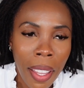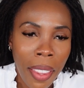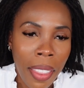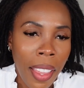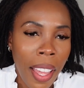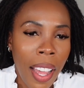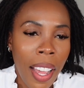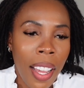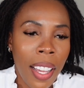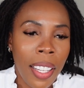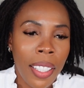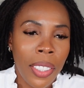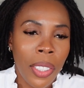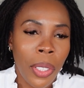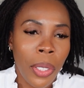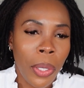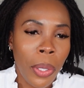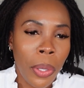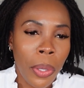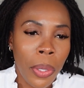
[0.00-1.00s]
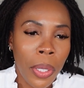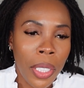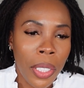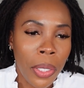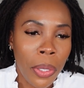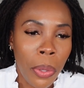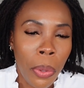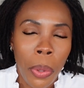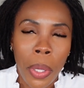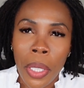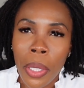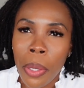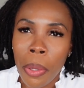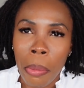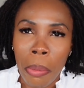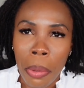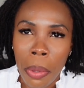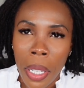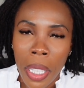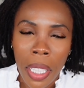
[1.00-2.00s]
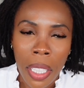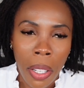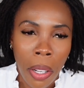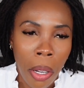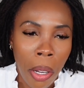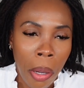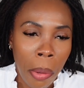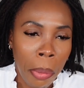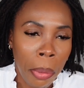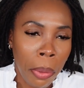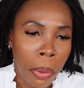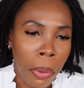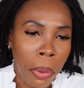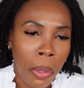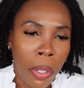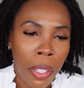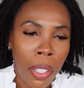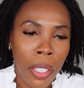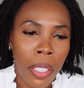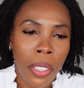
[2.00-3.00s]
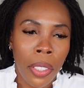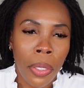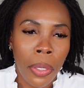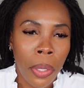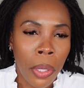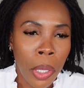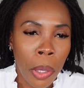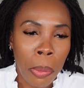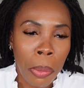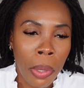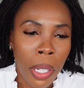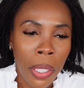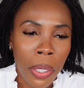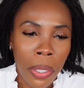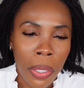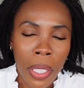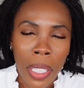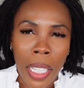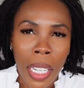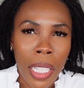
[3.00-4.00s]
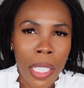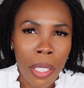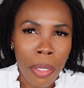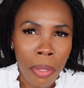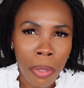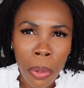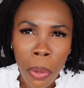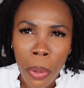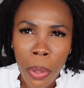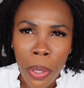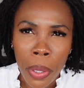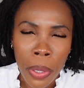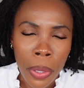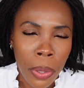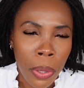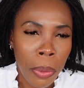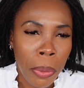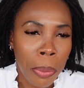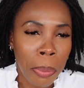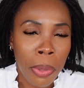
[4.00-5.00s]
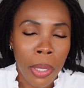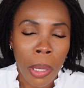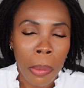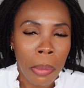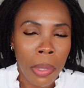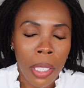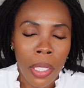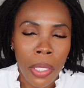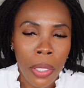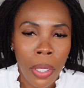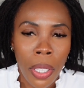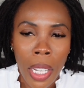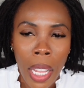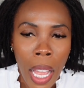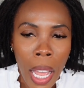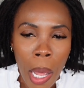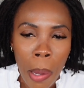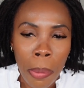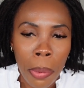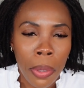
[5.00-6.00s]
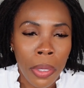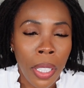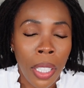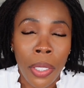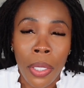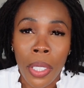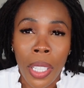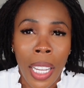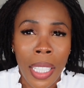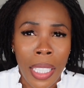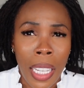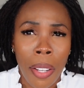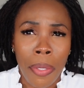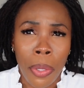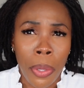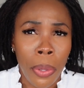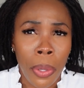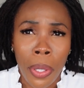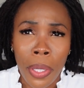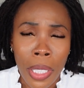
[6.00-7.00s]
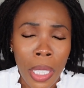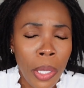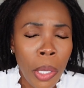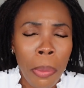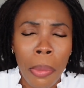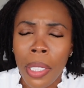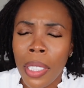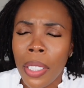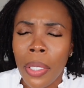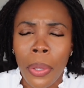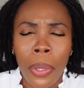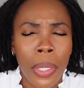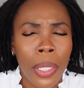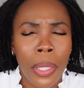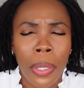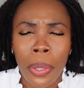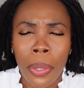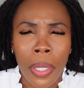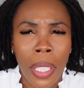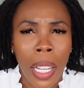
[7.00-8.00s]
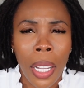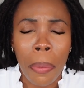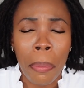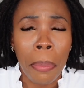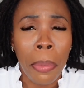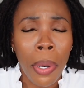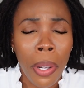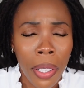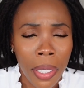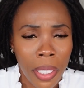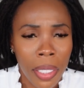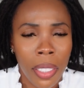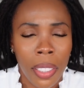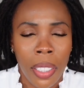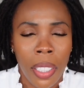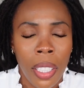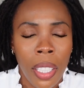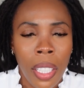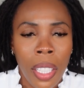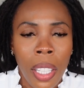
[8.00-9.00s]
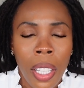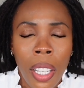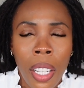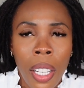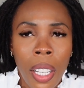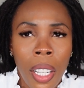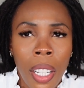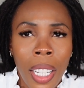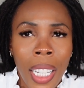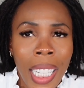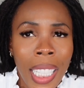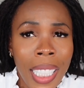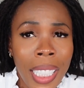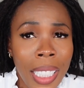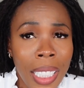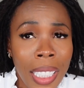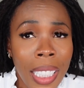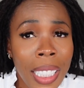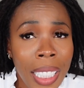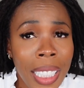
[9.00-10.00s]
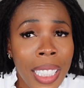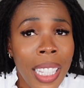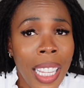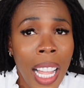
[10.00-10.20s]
that, you know, it's going to break up, or, you know, people are going to get divorced, or something is going to happen that you guys have to go. Nobody goes into that, but this is